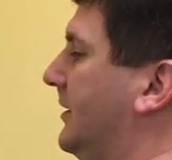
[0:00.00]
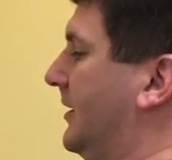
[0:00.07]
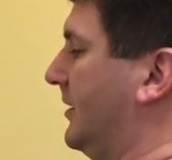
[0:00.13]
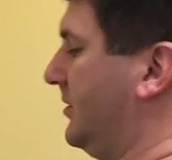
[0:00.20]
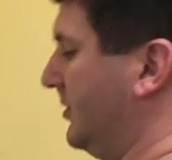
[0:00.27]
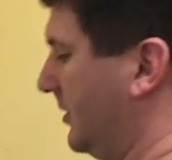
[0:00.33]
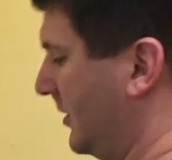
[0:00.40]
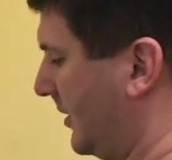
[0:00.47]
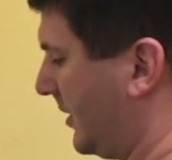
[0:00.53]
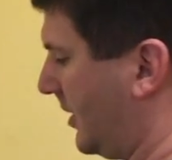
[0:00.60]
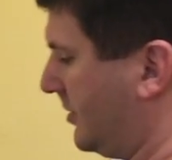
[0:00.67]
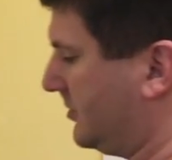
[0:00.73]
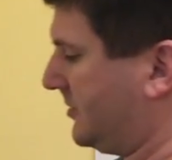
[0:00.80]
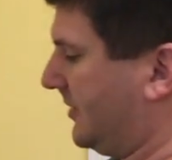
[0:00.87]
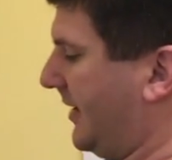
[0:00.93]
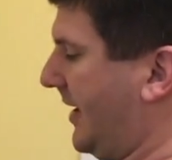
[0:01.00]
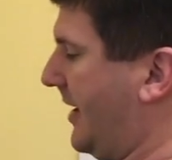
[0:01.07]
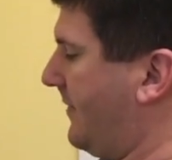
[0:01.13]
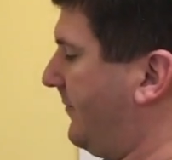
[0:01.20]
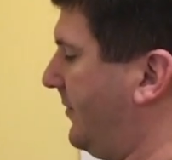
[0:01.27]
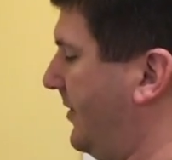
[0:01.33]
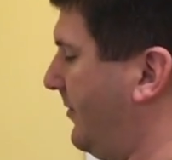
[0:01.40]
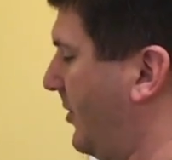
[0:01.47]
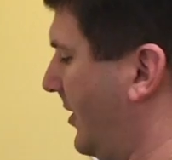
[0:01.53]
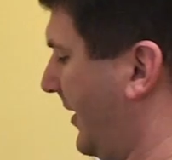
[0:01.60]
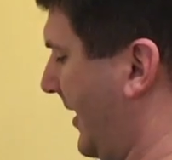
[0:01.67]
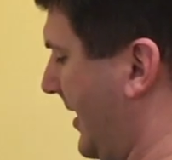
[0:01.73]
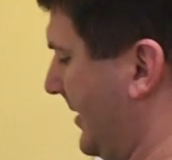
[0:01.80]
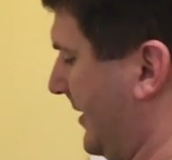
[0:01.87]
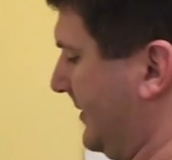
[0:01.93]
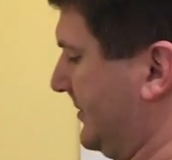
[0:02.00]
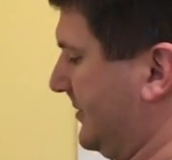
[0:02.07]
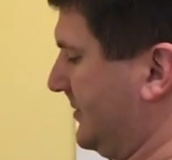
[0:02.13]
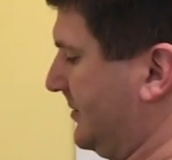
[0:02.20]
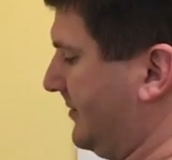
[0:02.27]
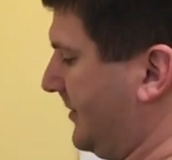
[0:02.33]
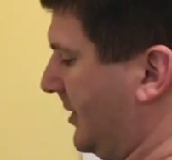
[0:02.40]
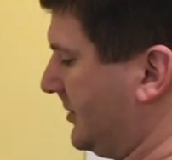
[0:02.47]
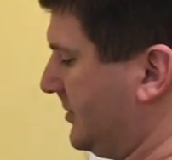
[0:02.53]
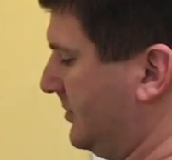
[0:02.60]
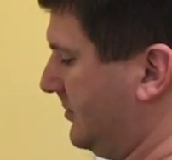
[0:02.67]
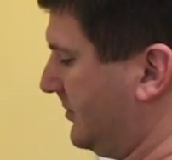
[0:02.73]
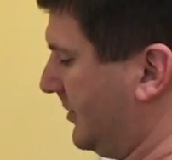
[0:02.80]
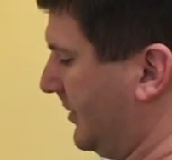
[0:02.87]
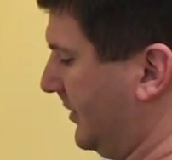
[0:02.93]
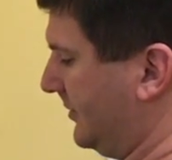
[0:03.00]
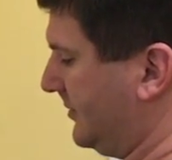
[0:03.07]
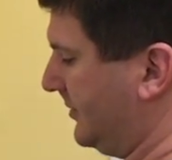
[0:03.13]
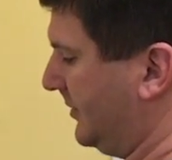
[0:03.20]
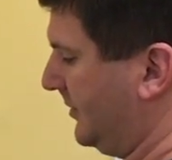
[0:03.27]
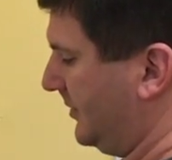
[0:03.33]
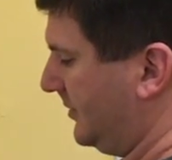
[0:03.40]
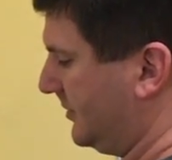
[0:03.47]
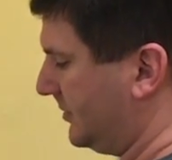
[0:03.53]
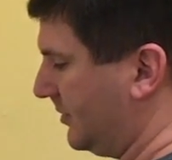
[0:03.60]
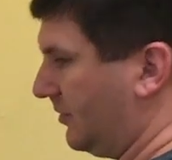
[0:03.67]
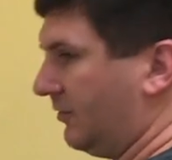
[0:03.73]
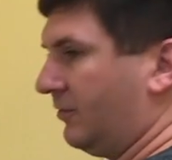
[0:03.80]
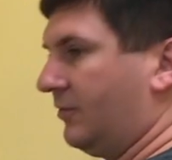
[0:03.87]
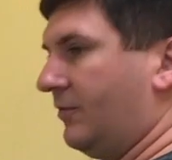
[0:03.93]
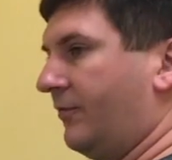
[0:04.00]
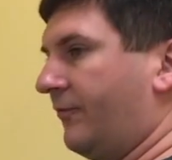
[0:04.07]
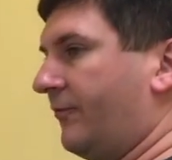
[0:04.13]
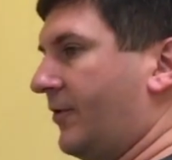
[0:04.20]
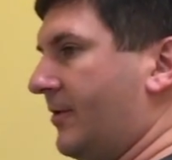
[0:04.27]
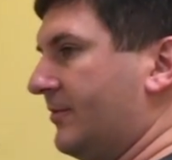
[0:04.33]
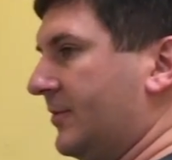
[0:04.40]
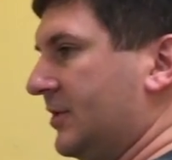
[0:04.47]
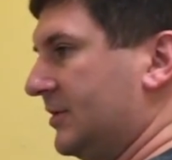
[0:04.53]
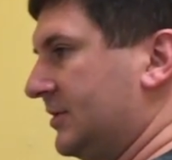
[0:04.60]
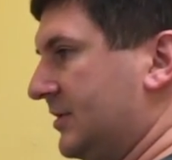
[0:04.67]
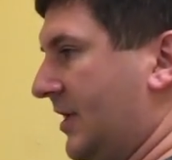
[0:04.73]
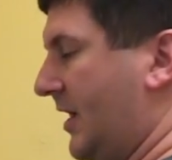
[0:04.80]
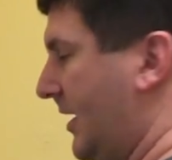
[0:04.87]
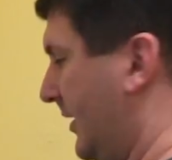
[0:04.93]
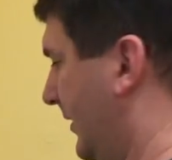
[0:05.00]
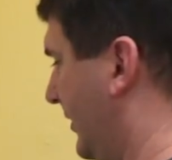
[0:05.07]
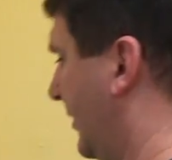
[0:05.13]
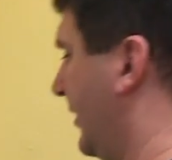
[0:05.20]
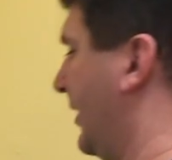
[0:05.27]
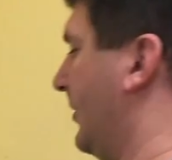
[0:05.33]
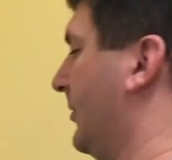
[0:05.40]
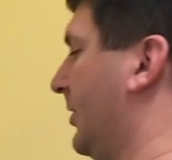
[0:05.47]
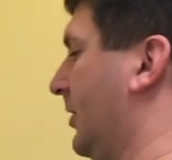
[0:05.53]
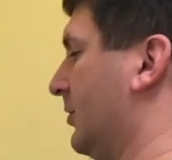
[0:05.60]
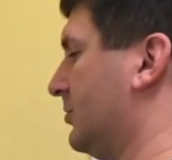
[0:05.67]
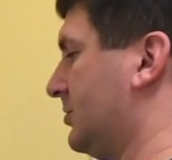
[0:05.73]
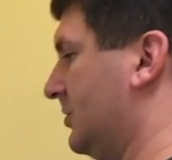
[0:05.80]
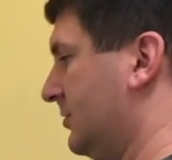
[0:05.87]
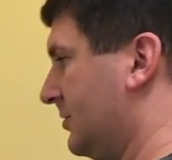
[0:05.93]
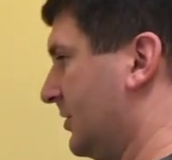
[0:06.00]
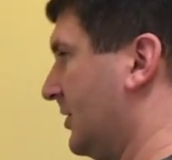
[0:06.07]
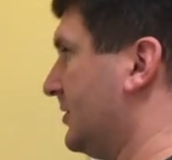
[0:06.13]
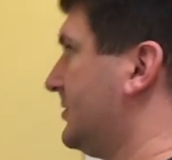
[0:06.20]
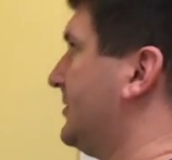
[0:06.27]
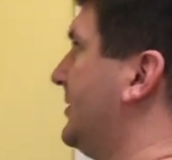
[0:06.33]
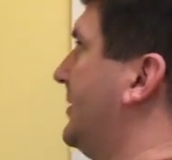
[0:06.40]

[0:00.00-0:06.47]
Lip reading: Now you can go to the halfway mark. I like to do about 2/3. So from this side, I'm going to go 2/3